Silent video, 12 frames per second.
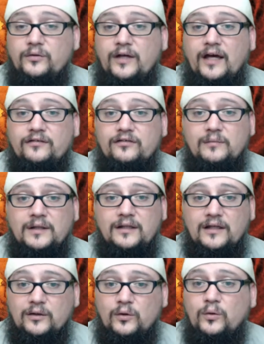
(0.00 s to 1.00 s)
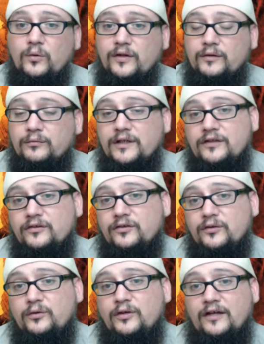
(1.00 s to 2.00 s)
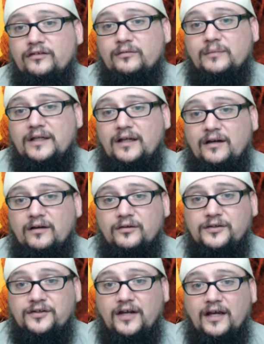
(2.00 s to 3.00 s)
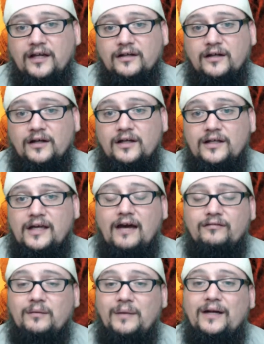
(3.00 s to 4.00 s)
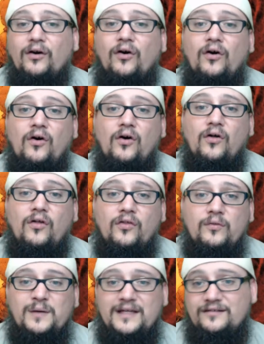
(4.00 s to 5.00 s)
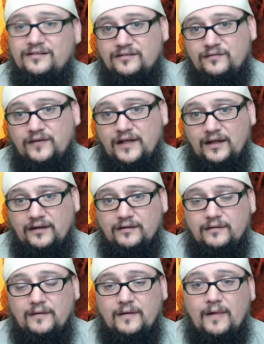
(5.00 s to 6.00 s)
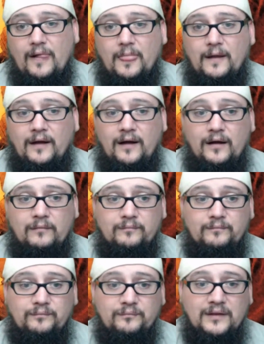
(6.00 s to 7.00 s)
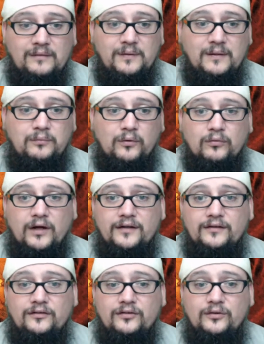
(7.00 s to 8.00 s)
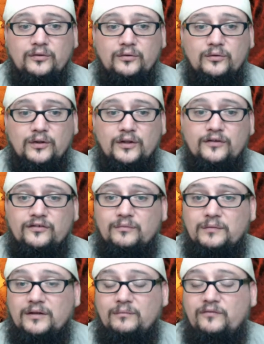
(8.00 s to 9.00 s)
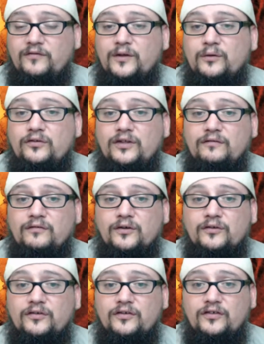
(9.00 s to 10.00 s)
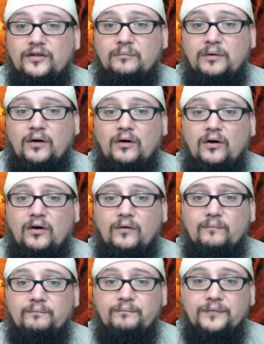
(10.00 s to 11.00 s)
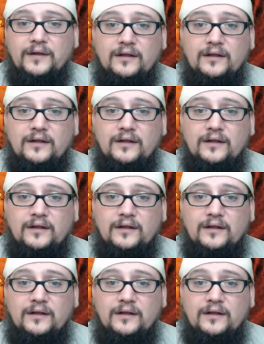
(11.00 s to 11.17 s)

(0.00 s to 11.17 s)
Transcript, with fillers: the New Testament," then cool. Then read your New Testament and understand. You have to make all the pieces fit um, many people run to some confusing verses in Paul,